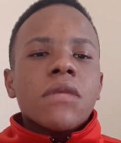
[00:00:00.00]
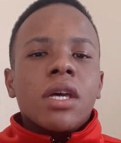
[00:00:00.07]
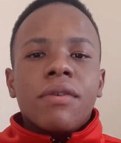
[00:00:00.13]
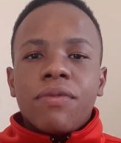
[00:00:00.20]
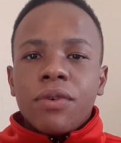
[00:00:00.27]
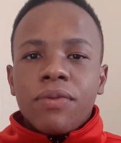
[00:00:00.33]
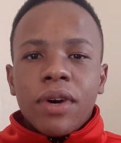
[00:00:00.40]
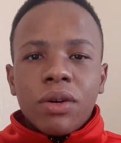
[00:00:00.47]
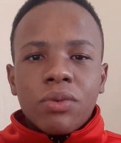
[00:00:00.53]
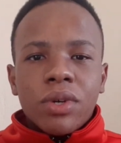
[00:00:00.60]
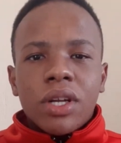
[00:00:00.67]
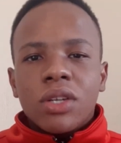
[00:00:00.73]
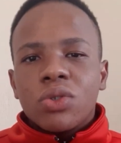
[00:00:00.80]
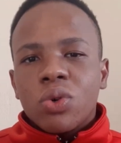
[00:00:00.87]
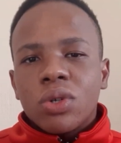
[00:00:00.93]
If you found what
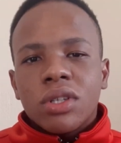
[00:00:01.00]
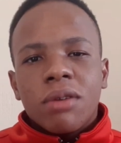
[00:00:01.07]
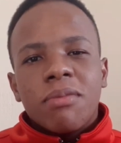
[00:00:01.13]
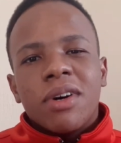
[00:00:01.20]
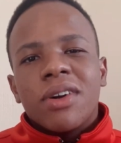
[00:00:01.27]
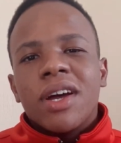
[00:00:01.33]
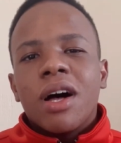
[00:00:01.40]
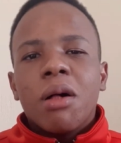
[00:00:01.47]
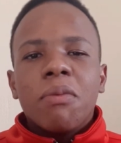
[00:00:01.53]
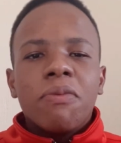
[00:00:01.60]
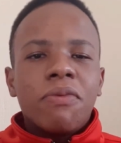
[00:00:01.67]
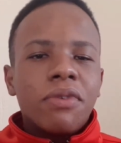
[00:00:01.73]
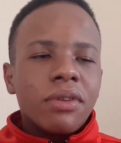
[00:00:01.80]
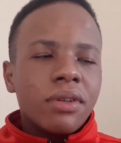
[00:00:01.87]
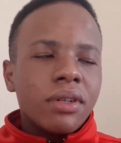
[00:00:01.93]
I talked about
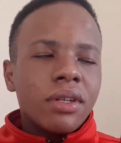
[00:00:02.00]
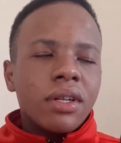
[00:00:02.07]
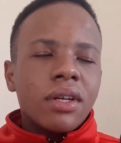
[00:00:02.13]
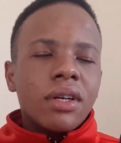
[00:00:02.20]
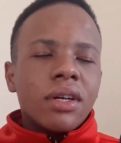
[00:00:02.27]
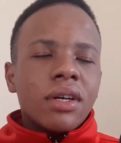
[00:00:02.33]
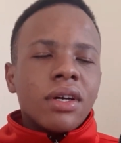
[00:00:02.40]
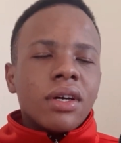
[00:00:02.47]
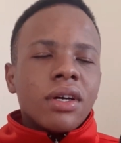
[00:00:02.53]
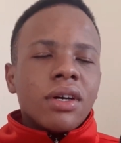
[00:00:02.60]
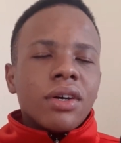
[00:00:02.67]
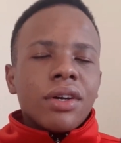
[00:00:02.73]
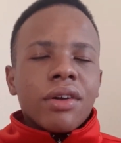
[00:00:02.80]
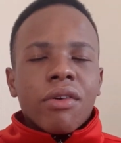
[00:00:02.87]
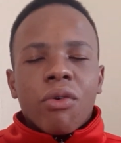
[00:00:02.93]
helpful,
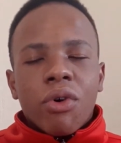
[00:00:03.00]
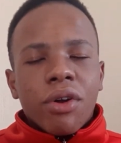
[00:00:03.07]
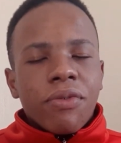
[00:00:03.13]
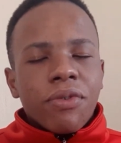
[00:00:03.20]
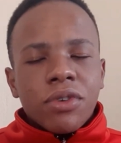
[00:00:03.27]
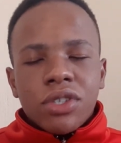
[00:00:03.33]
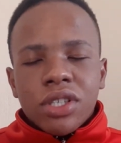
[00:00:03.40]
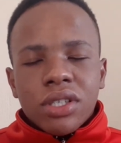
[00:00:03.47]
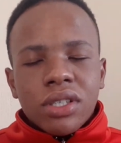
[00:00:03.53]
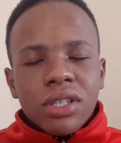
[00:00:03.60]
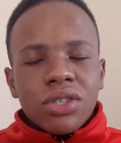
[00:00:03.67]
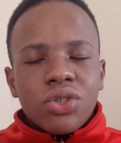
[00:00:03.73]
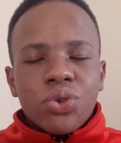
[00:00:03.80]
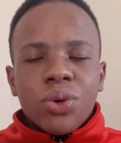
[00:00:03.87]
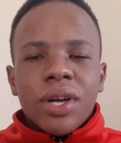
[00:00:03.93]
or if you're just into